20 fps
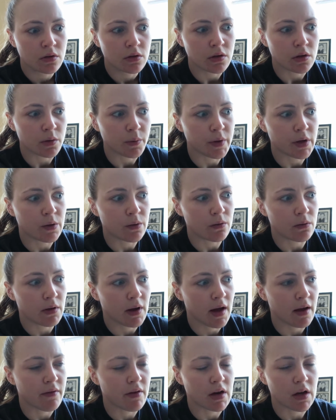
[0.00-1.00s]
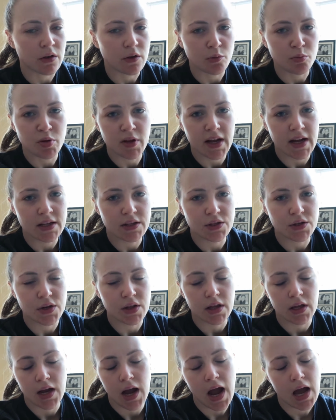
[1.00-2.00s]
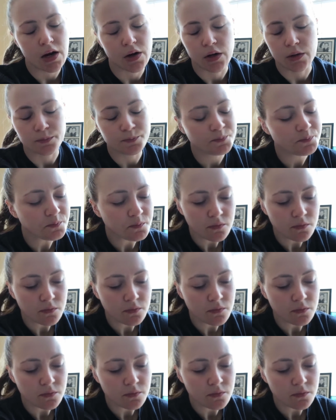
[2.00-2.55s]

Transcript: you know, we don't have any other plans or anything. I don't know.